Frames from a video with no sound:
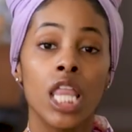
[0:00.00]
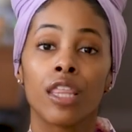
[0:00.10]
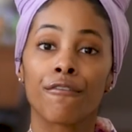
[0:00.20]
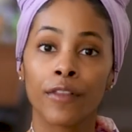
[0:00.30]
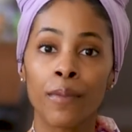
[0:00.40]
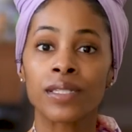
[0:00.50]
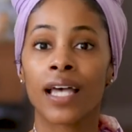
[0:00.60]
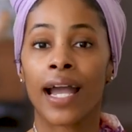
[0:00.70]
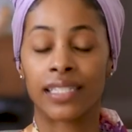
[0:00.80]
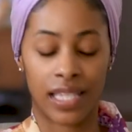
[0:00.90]
The flip
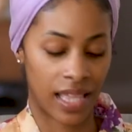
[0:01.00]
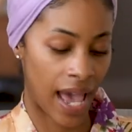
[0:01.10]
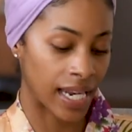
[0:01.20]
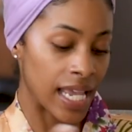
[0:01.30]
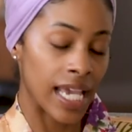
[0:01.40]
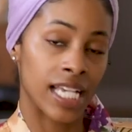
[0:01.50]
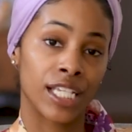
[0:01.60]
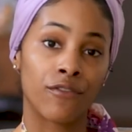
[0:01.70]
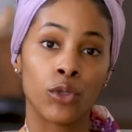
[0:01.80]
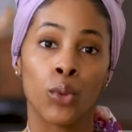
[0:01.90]
side to that
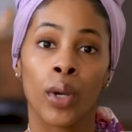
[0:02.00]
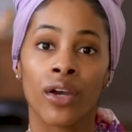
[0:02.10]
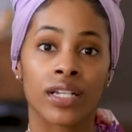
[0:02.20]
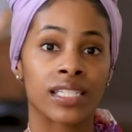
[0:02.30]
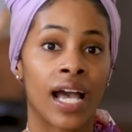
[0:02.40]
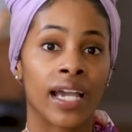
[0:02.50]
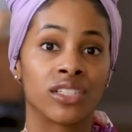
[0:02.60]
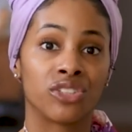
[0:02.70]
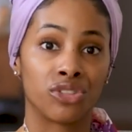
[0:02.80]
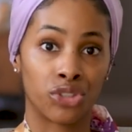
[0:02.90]
is if you wear a
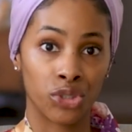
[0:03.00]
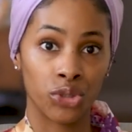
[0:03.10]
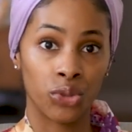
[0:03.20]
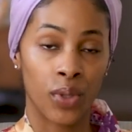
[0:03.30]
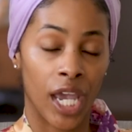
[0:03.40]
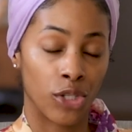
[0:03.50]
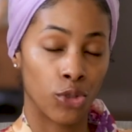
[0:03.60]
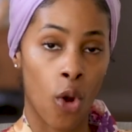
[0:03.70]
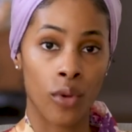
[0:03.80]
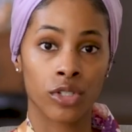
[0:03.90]
size two and
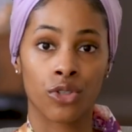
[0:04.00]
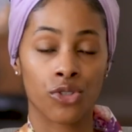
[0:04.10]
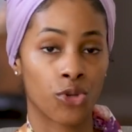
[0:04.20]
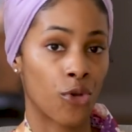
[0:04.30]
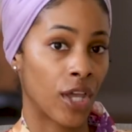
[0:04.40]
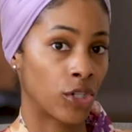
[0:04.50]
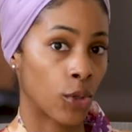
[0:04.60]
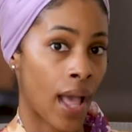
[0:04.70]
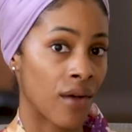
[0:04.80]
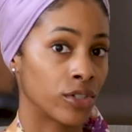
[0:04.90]
you go into the store and they
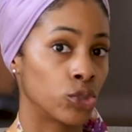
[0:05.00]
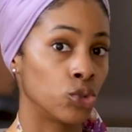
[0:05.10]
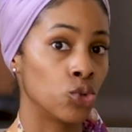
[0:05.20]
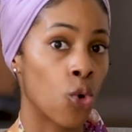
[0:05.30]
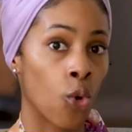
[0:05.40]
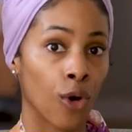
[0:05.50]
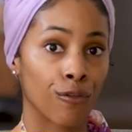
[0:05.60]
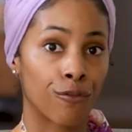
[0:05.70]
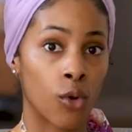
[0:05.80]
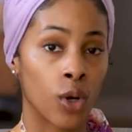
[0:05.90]
don't have a two or a
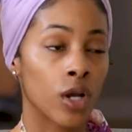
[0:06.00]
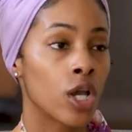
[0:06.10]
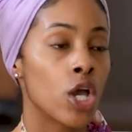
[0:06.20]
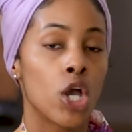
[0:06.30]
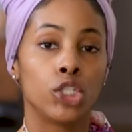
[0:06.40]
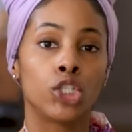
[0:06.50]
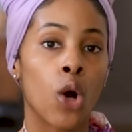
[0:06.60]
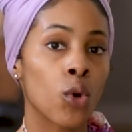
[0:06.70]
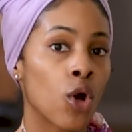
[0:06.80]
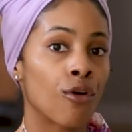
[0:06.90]
four,
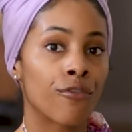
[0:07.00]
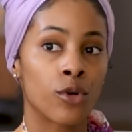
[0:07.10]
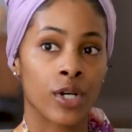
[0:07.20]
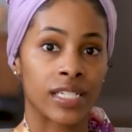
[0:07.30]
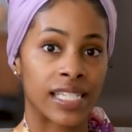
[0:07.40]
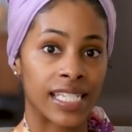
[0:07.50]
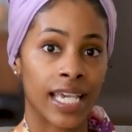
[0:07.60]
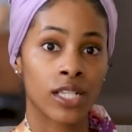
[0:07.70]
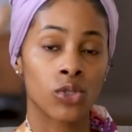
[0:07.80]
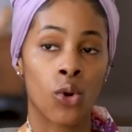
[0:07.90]
don't go for a
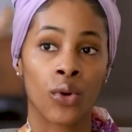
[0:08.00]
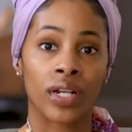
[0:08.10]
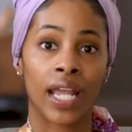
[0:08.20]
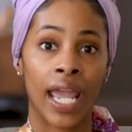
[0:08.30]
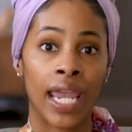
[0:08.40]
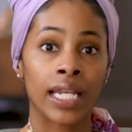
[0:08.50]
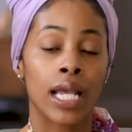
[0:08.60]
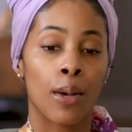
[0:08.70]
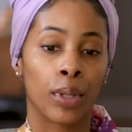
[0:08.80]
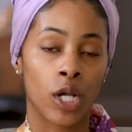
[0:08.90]
six or an
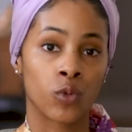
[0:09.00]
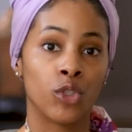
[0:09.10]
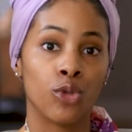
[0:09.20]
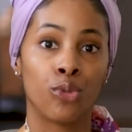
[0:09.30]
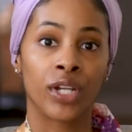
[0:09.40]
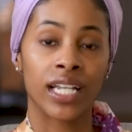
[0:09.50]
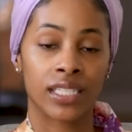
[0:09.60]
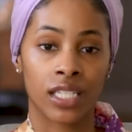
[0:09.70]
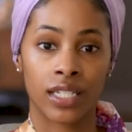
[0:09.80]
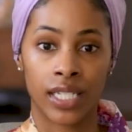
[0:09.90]
eight, because when you bring it
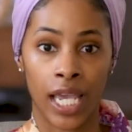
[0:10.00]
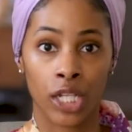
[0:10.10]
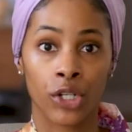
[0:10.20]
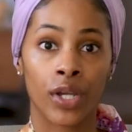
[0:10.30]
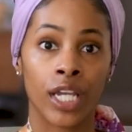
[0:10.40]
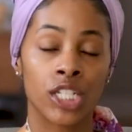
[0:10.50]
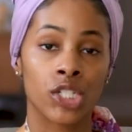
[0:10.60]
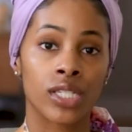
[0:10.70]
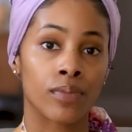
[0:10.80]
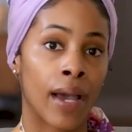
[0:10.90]
to the tailor, it
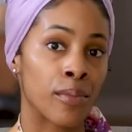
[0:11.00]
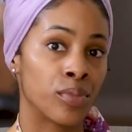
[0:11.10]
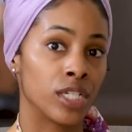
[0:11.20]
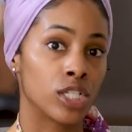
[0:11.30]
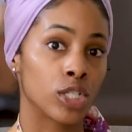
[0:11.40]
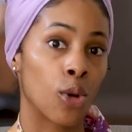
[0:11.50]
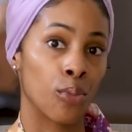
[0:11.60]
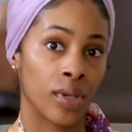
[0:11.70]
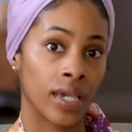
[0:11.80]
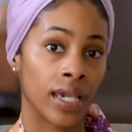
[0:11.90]
just might be so
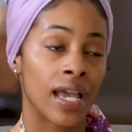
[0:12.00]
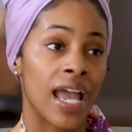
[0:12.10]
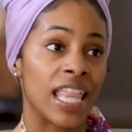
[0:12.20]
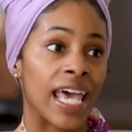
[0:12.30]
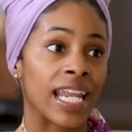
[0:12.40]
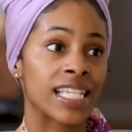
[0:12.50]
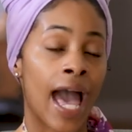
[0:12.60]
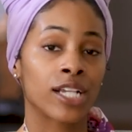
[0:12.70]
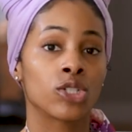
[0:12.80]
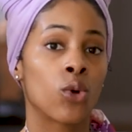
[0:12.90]
big that it's
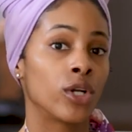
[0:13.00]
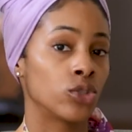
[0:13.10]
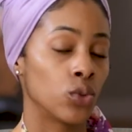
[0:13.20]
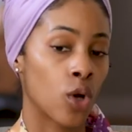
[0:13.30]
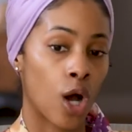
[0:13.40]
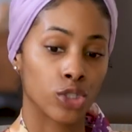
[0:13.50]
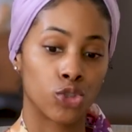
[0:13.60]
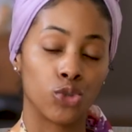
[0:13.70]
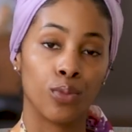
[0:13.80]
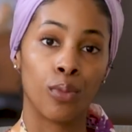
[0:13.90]
actually going to
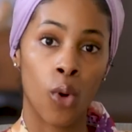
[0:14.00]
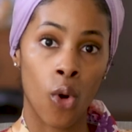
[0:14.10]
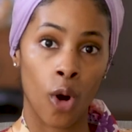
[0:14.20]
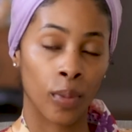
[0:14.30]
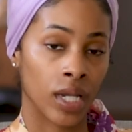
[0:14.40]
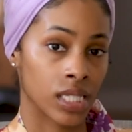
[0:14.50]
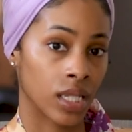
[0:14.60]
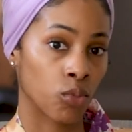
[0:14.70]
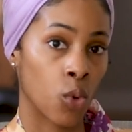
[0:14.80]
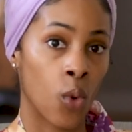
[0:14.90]
cost you more, because
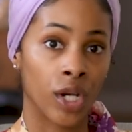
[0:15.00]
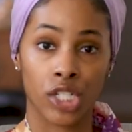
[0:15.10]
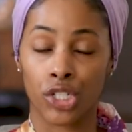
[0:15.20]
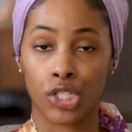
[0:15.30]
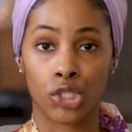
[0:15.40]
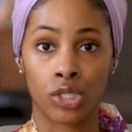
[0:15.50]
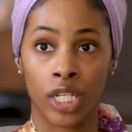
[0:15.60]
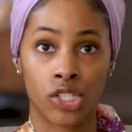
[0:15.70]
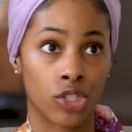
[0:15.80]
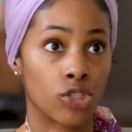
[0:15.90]
number one, it's just
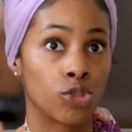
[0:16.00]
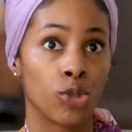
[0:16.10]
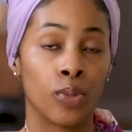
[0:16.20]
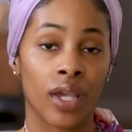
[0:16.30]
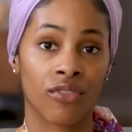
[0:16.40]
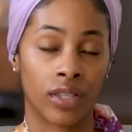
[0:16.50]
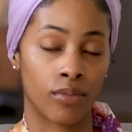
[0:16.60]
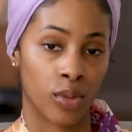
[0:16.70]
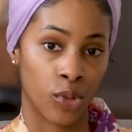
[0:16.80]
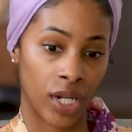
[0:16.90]
it's just too big for
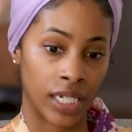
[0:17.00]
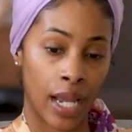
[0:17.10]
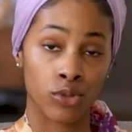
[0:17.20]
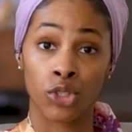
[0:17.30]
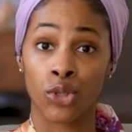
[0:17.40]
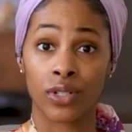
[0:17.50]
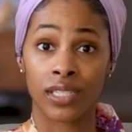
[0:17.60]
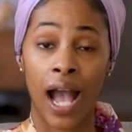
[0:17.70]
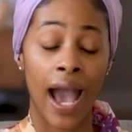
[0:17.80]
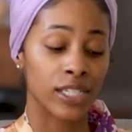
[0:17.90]
them to bring it down to your
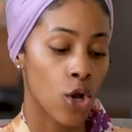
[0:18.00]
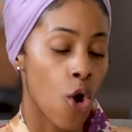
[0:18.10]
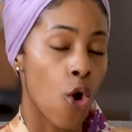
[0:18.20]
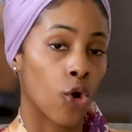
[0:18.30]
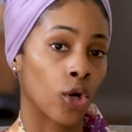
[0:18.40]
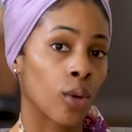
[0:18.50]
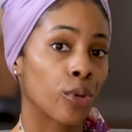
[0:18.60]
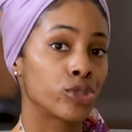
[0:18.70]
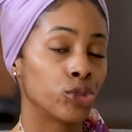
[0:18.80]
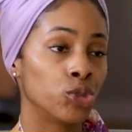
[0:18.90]
size, or
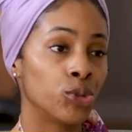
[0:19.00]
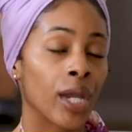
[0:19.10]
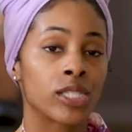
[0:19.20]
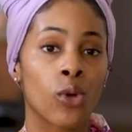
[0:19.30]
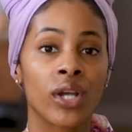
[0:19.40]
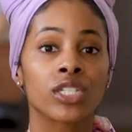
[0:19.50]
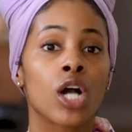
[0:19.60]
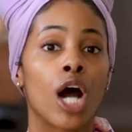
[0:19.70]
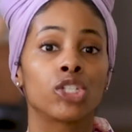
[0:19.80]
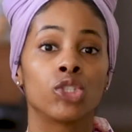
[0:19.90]
number two, it's going to
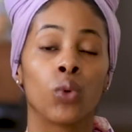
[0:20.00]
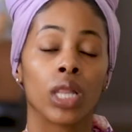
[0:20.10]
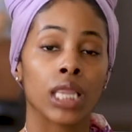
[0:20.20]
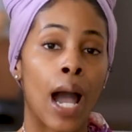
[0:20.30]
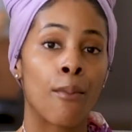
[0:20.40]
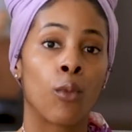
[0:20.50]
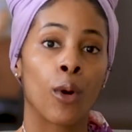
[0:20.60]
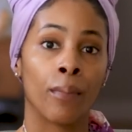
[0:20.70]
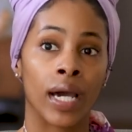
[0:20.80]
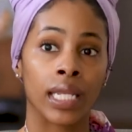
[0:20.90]
cost you a lot
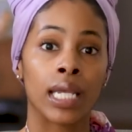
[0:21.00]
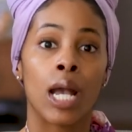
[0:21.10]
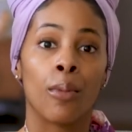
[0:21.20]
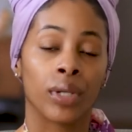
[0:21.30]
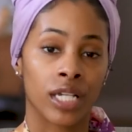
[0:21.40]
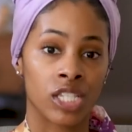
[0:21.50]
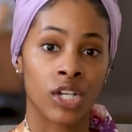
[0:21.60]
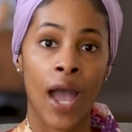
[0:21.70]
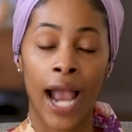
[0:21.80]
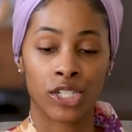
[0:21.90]
more money because
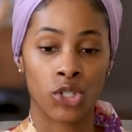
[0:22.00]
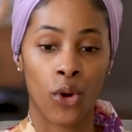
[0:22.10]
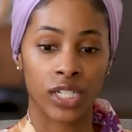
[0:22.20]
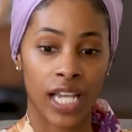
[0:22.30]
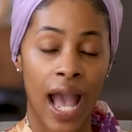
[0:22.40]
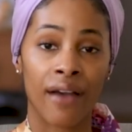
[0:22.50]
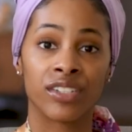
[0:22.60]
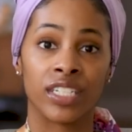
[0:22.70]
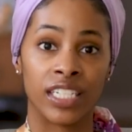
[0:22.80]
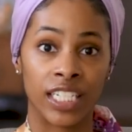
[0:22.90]
they're actually going to
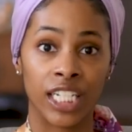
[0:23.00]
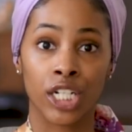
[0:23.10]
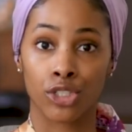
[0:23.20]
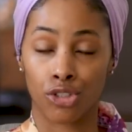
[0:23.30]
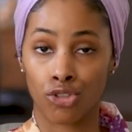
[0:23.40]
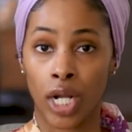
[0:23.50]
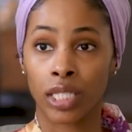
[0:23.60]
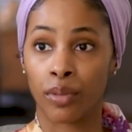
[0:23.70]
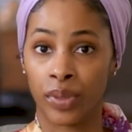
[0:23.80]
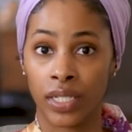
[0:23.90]
have to
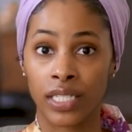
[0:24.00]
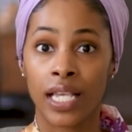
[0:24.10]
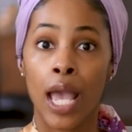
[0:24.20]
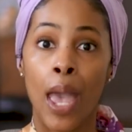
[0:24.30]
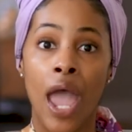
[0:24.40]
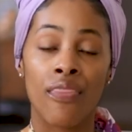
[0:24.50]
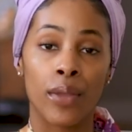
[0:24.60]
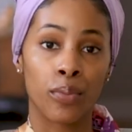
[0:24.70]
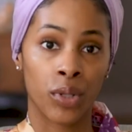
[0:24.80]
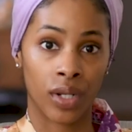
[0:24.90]
deconstruct the piece and
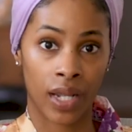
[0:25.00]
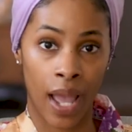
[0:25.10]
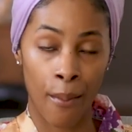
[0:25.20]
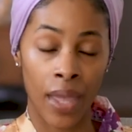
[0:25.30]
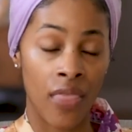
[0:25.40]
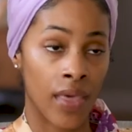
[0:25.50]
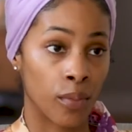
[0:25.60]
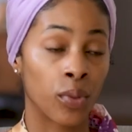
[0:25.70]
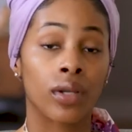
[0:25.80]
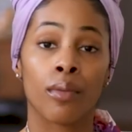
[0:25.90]
then put it and
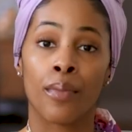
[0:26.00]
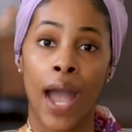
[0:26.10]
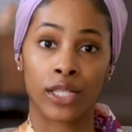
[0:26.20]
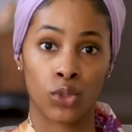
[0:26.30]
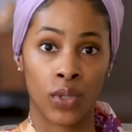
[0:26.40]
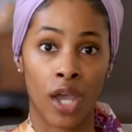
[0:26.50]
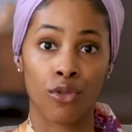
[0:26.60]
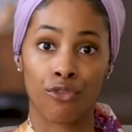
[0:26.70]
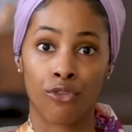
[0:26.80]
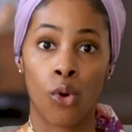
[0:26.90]
then put it back
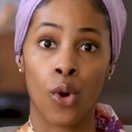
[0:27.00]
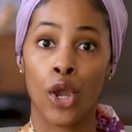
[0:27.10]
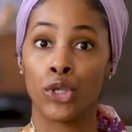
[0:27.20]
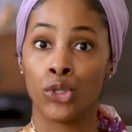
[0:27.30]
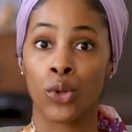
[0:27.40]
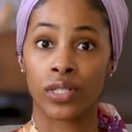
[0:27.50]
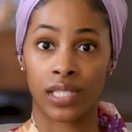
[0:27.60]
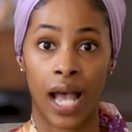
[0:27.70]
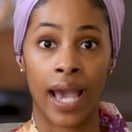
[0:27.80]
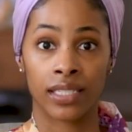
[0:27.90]
together for your
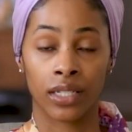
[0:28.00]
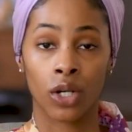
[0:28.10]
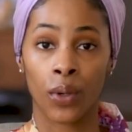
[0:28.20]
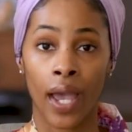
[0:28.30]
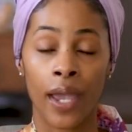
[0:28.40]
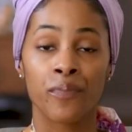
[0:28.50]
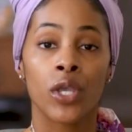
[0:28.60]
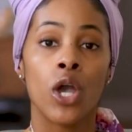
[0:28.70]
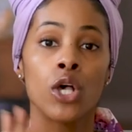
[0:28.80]
sizing, okay?